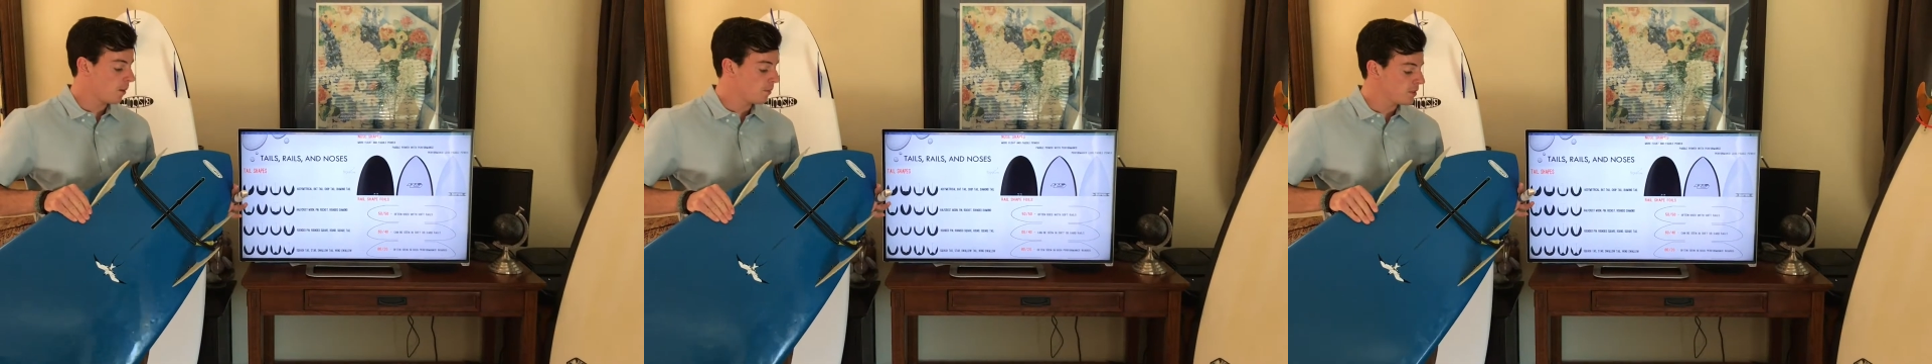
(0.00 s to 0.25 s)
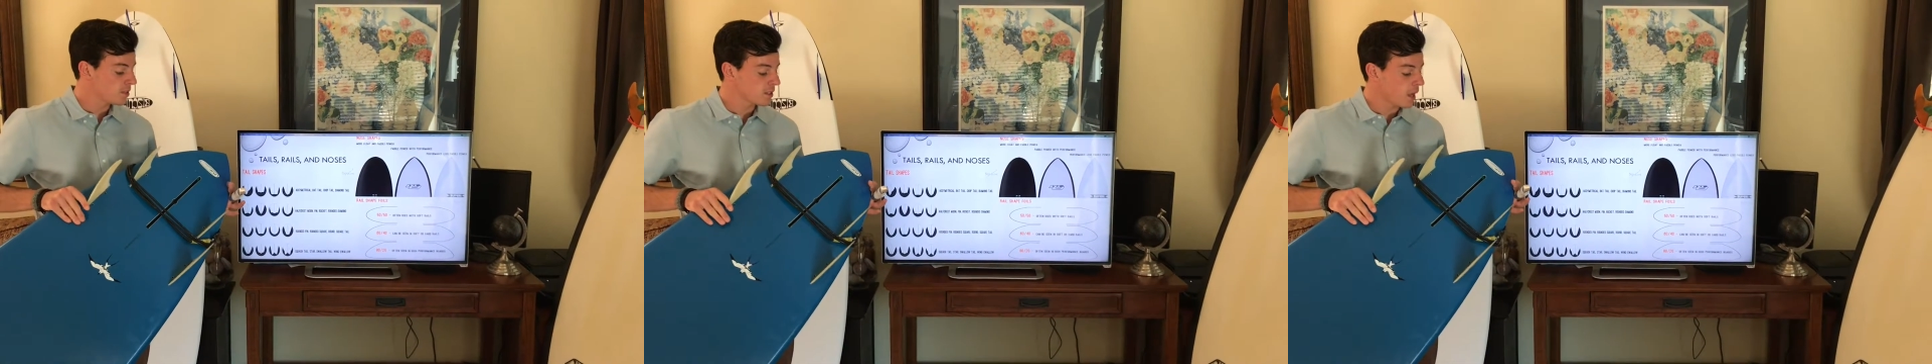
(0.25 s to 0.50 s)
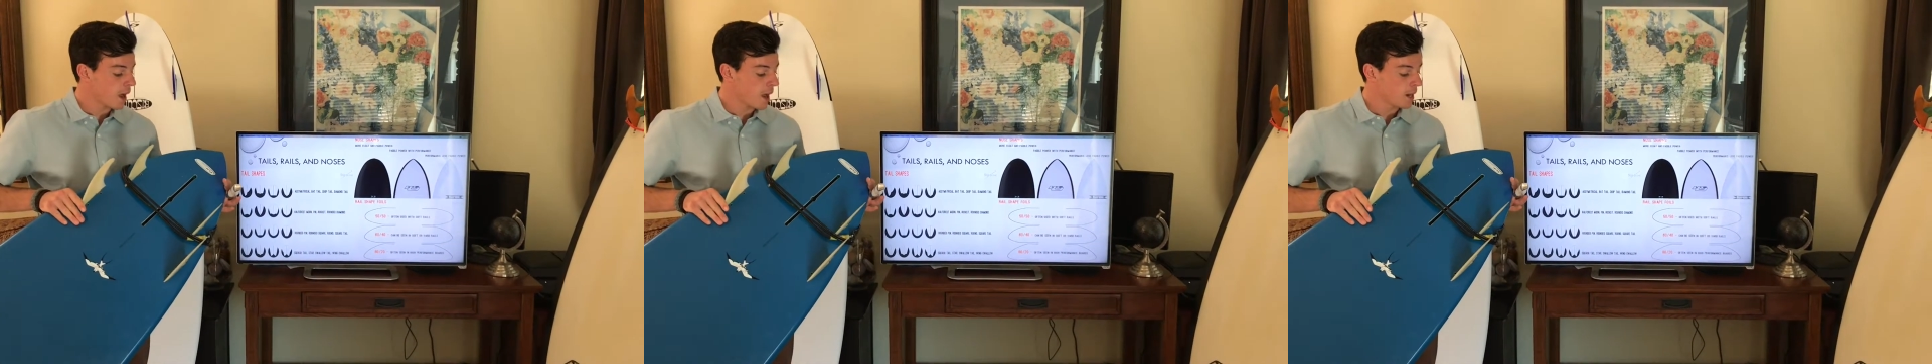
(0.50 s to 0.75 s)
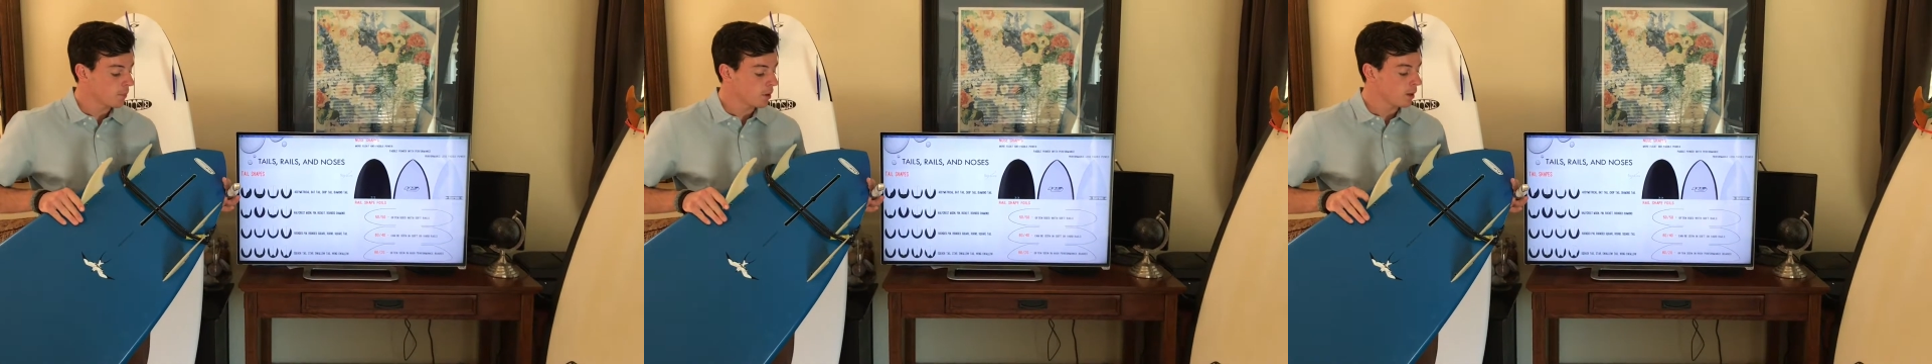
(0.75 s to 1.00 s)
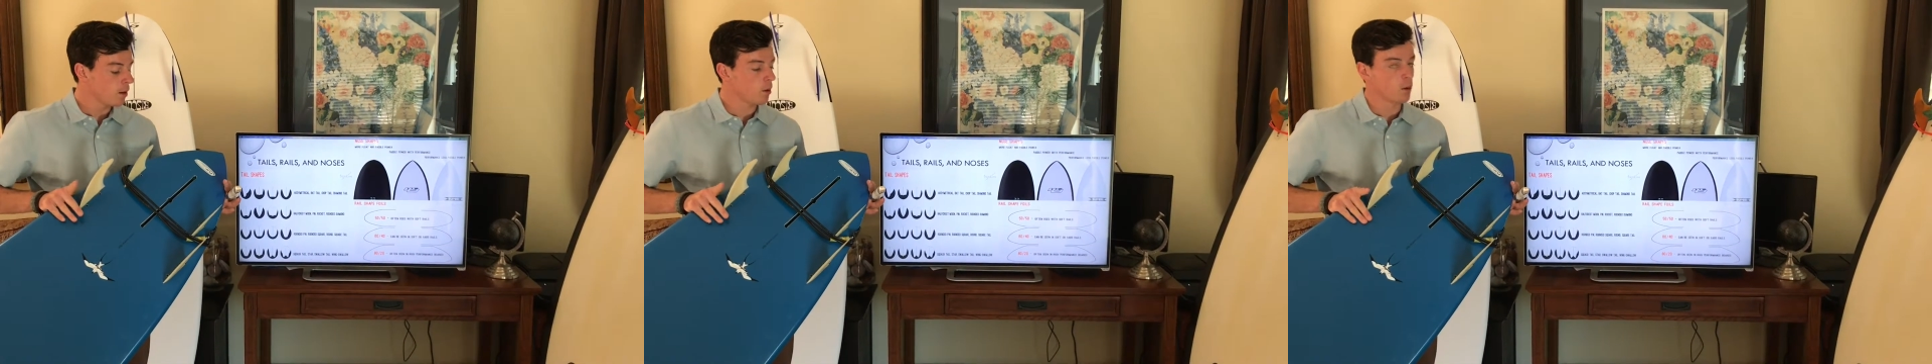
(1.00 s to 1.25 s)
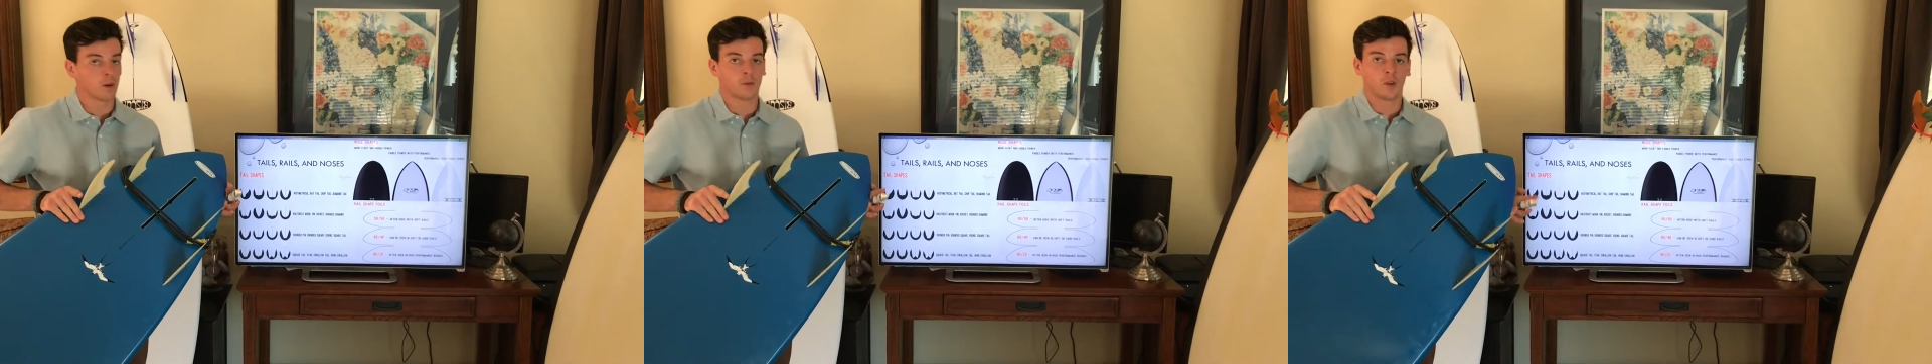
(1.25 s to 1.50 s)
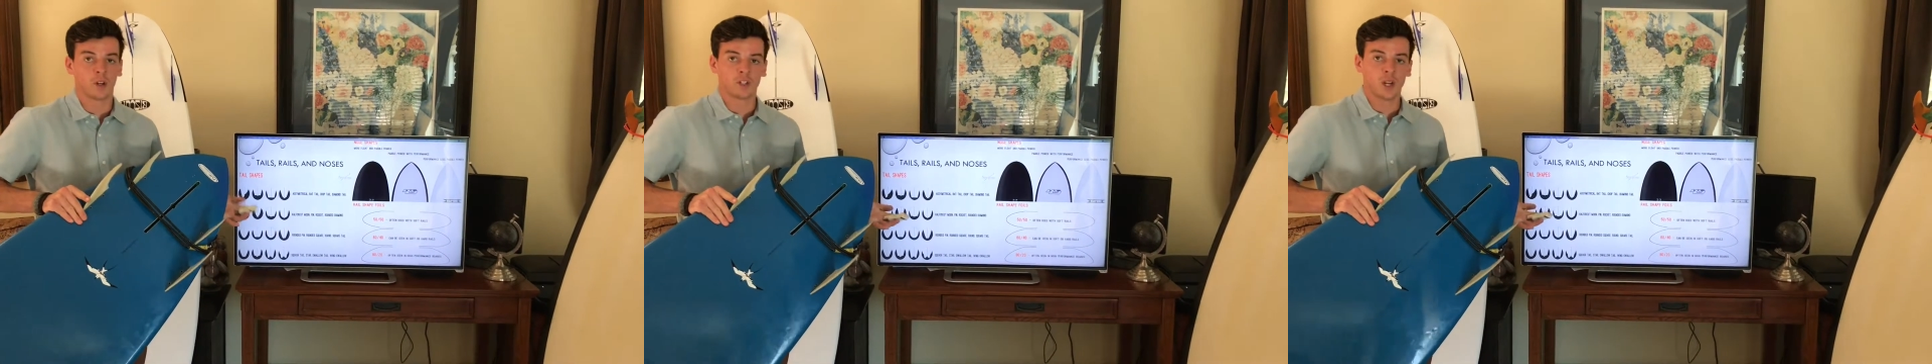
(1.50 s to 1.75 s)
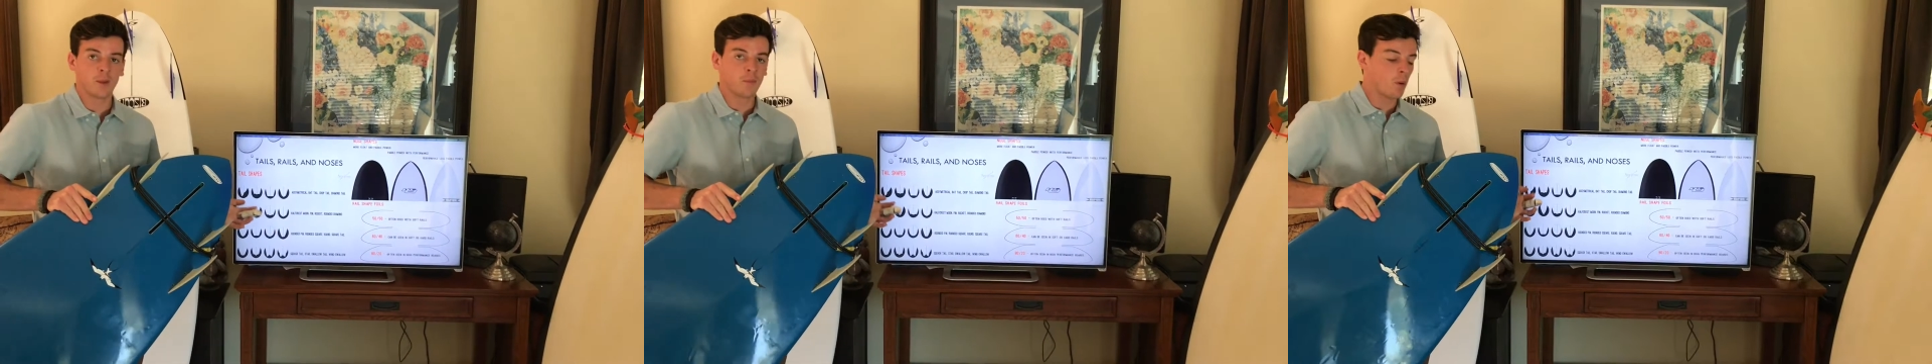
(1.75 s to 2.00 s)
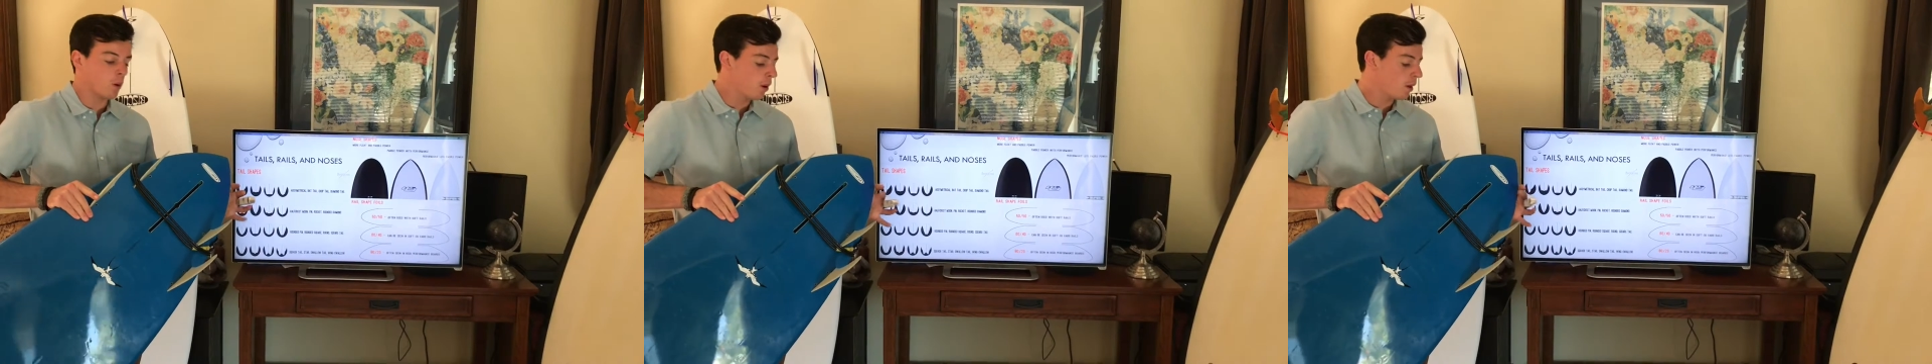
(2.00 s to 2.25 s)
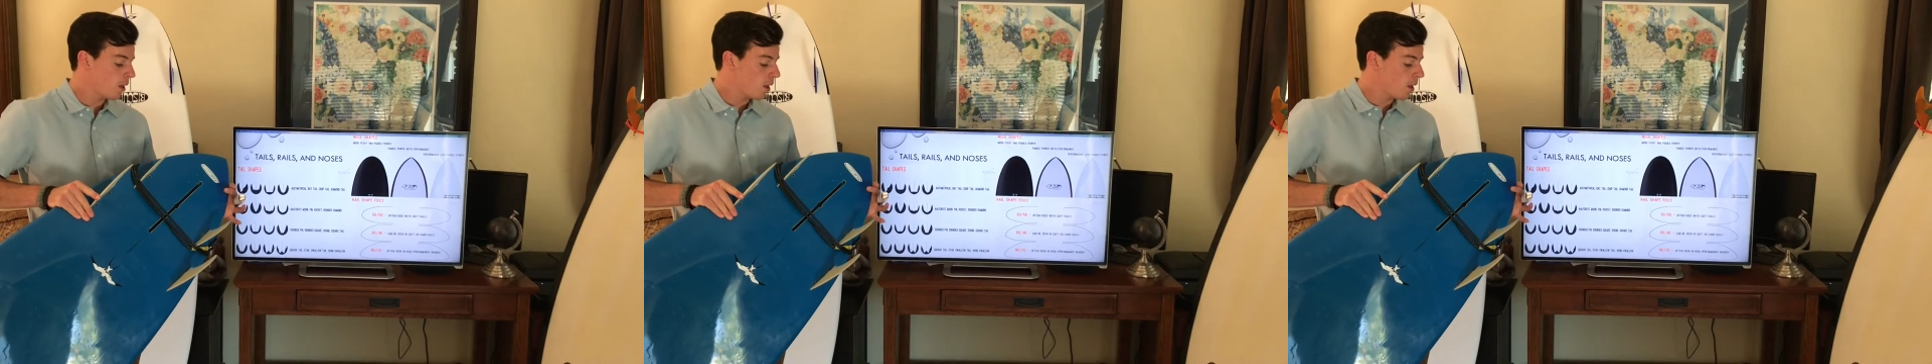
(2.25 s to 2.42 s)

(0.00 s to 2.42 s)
This is a hybrid or fun shape board.